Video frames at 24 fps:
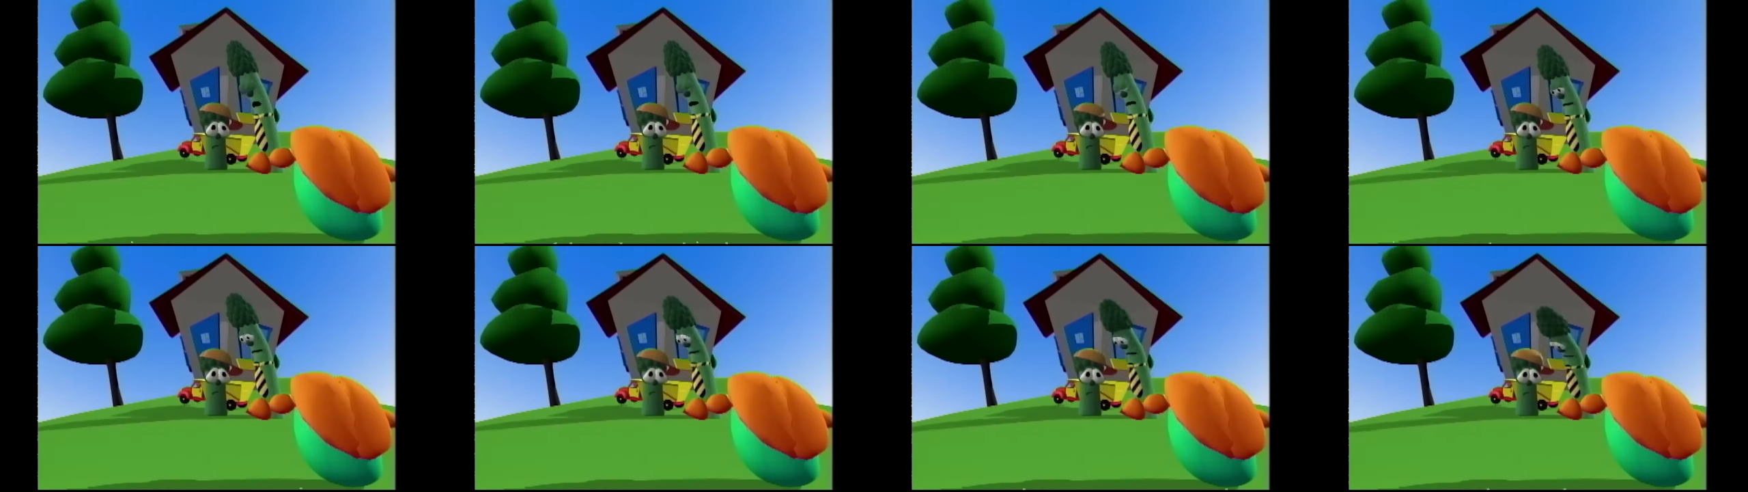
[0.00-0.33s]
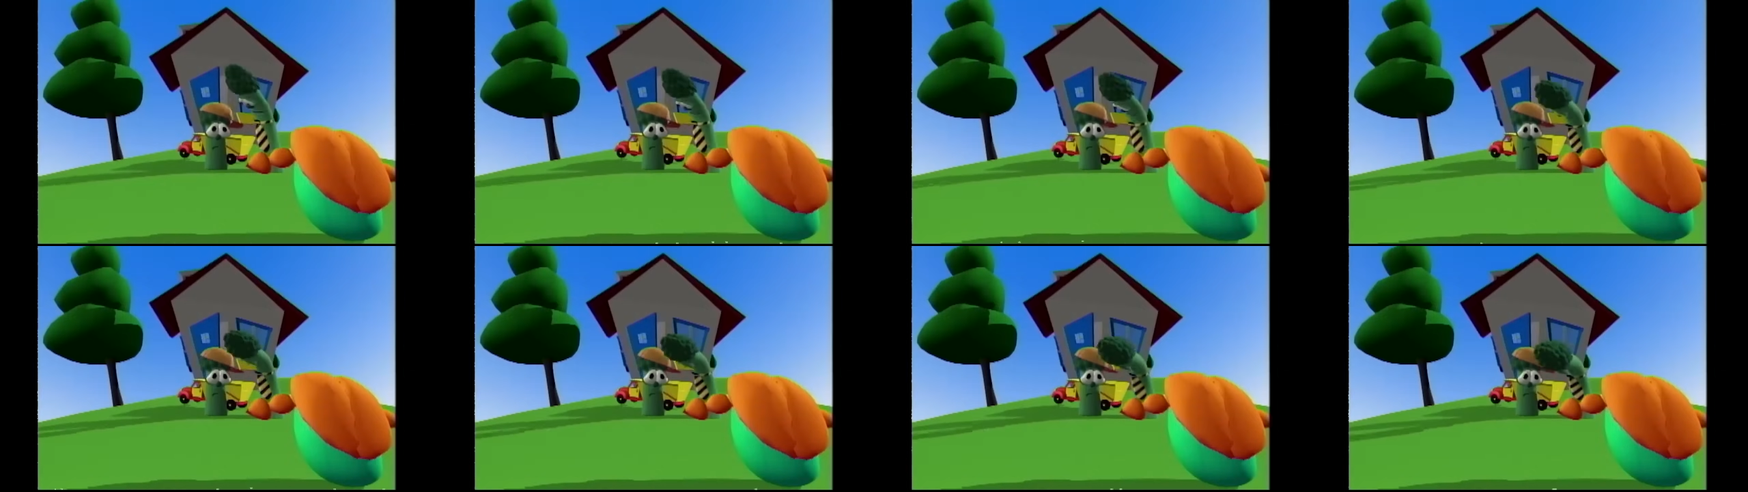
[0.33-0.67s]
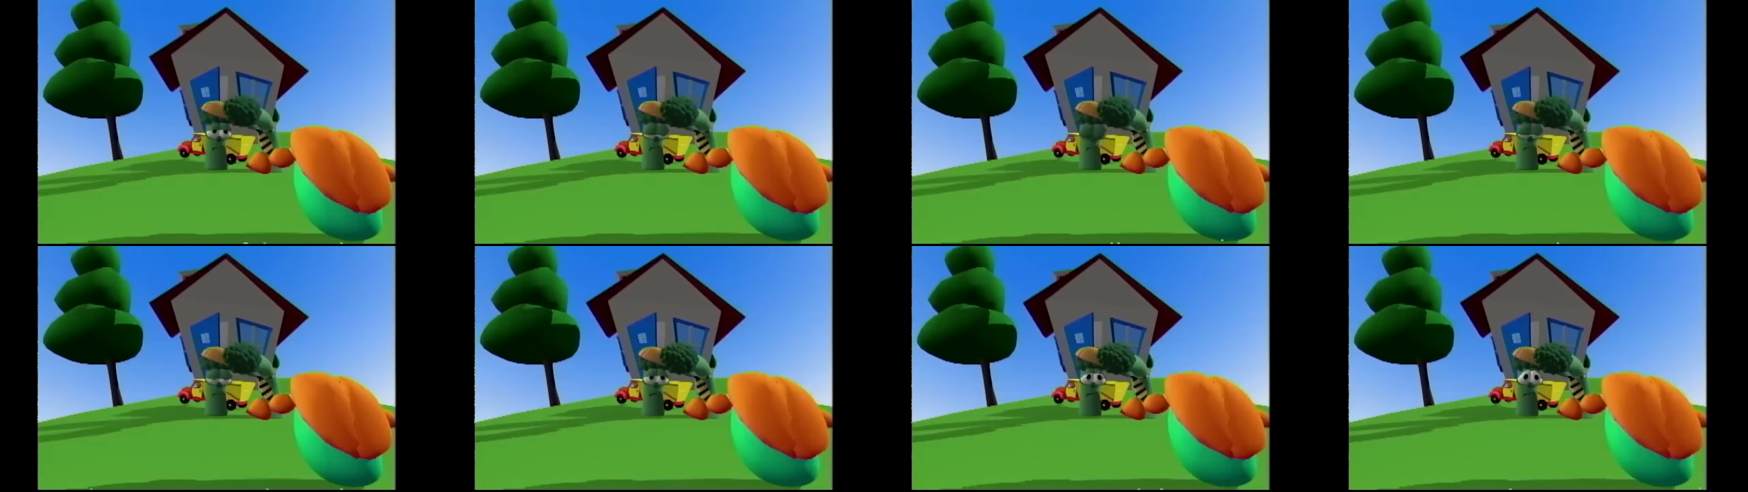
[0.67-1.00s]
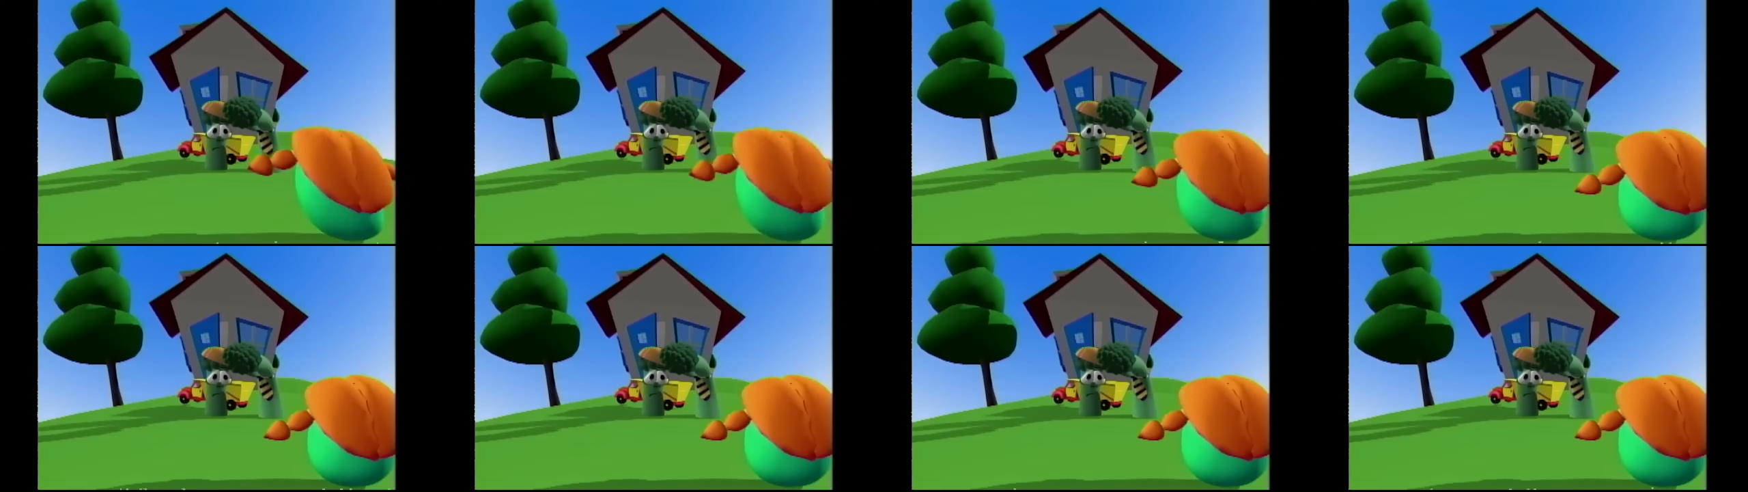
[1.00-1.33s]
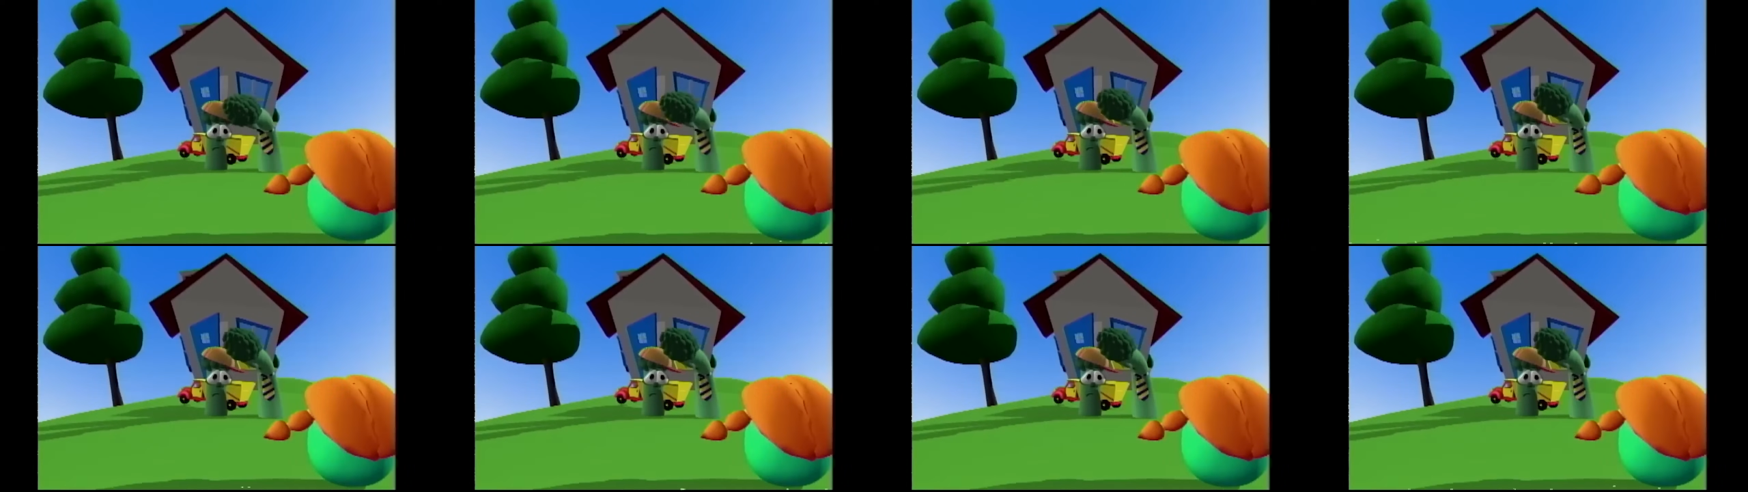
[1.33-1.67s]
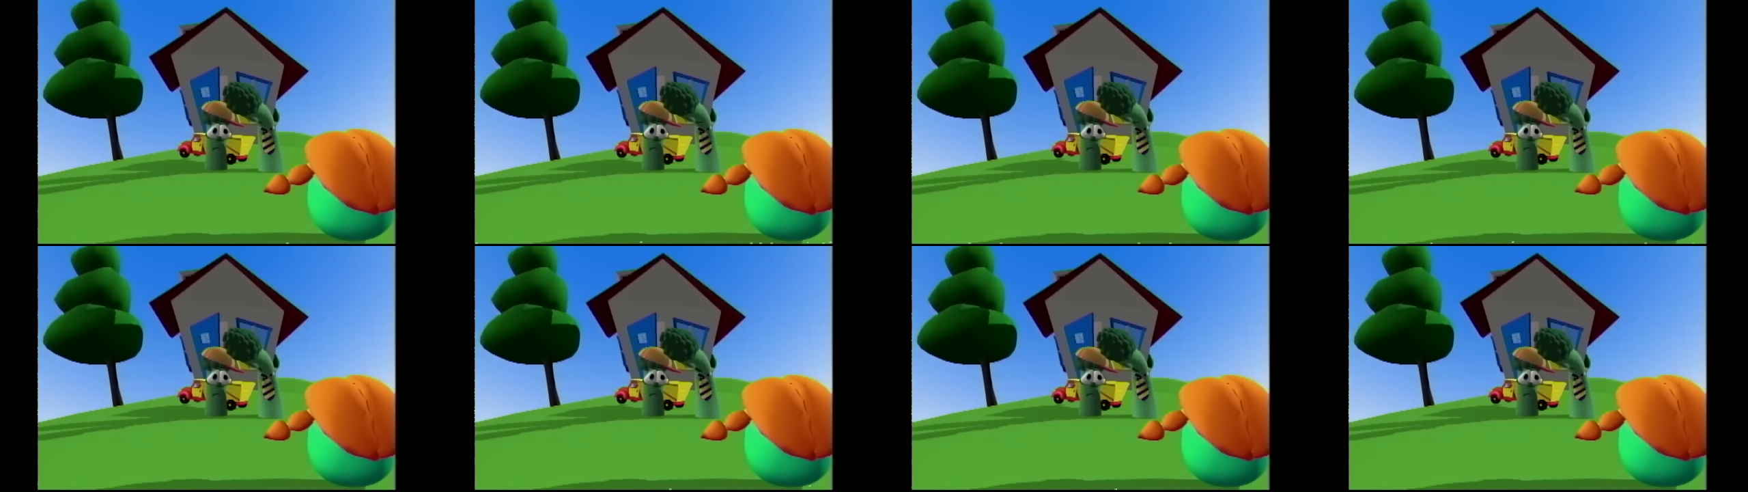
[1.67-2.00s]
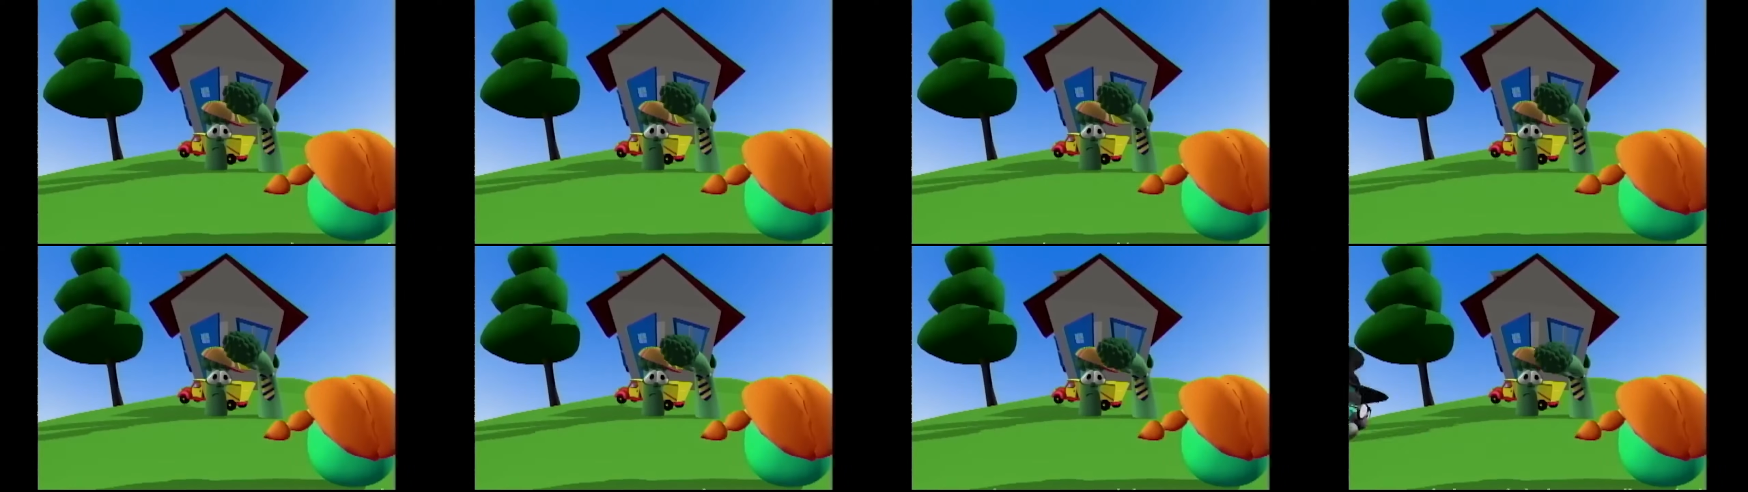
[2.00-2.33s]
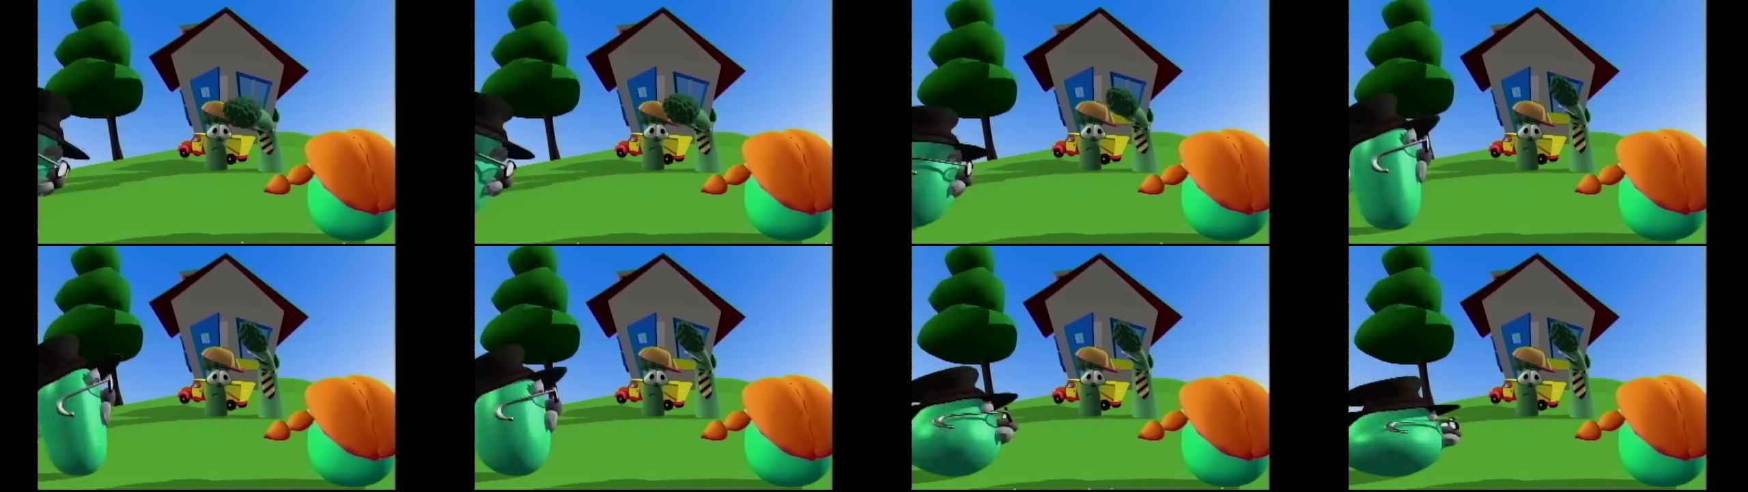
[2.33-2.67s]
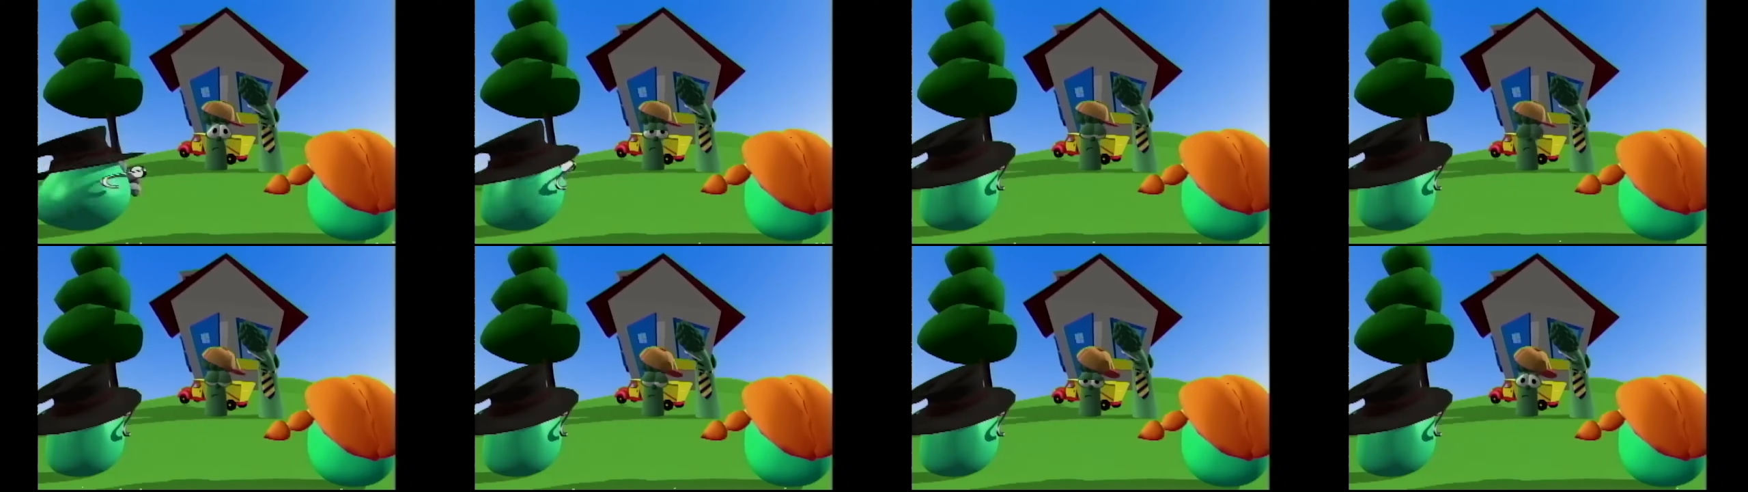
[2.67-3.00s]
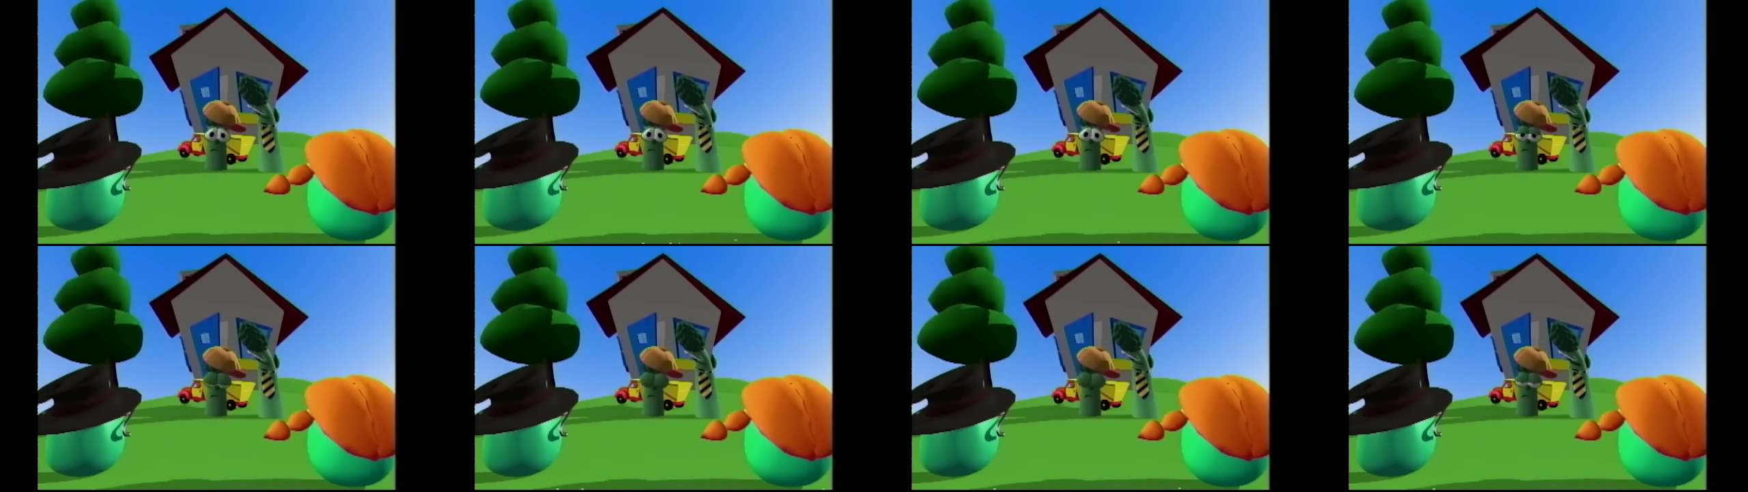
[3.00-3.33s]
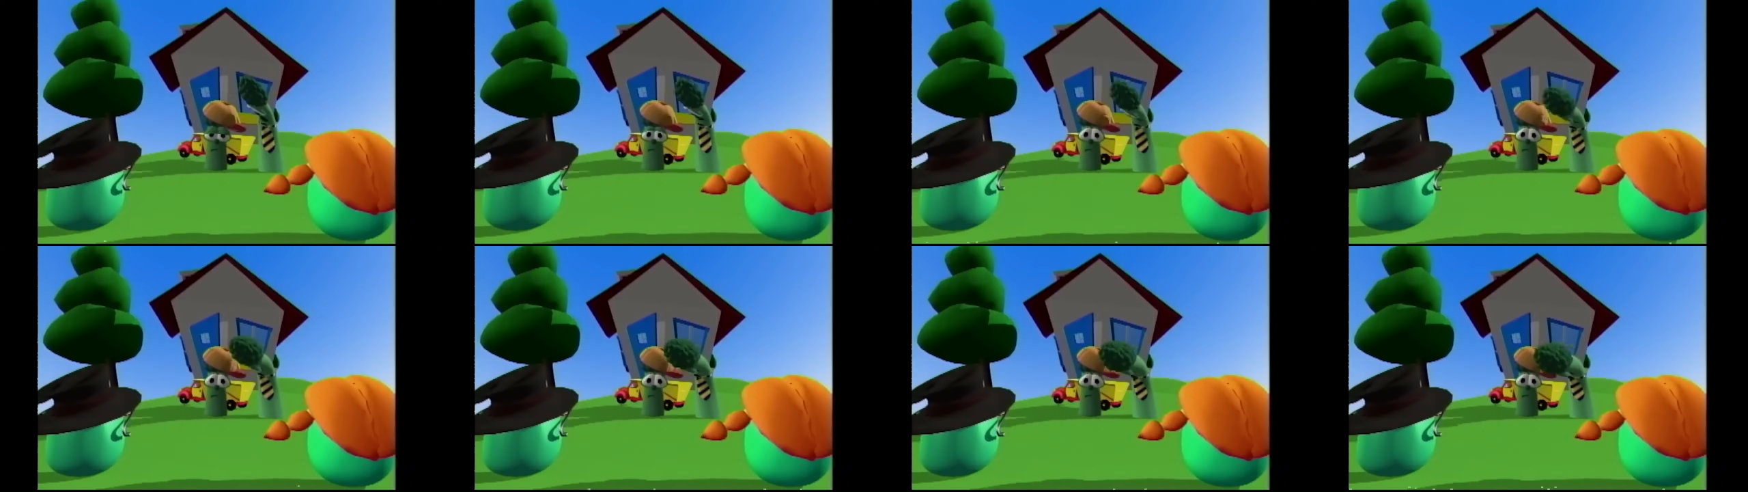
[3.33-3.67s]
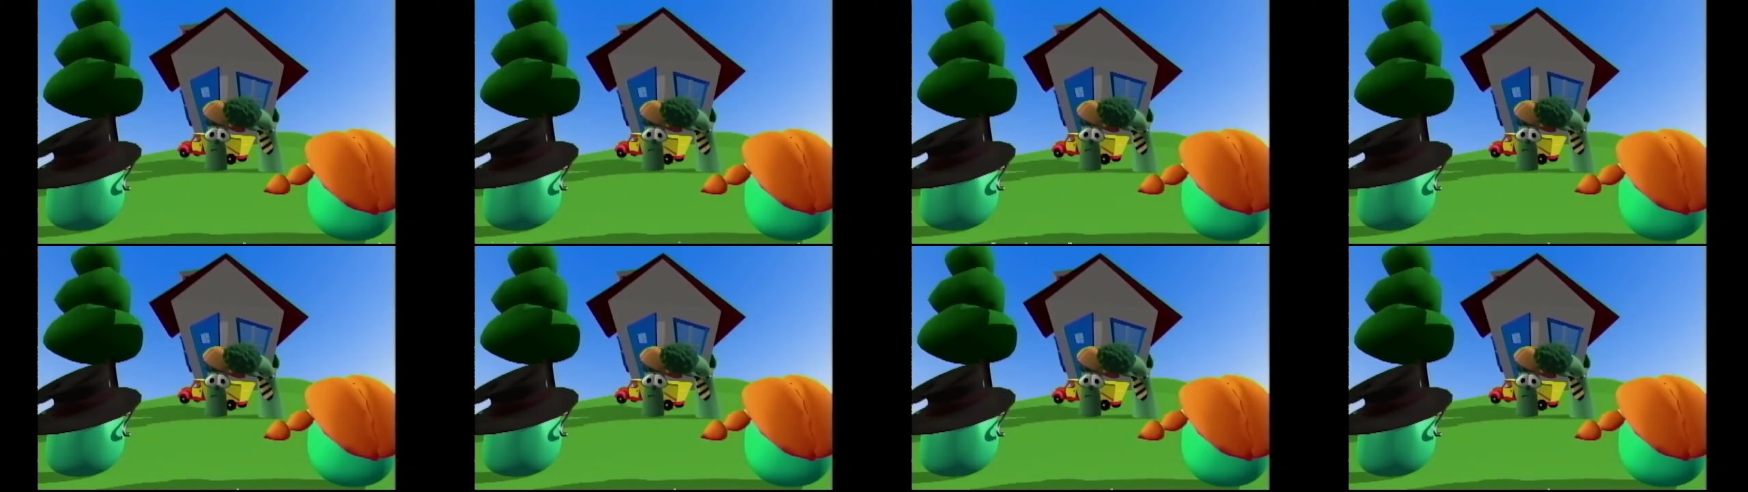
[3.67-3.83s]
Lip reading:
No face is visible, so there are no lips to read.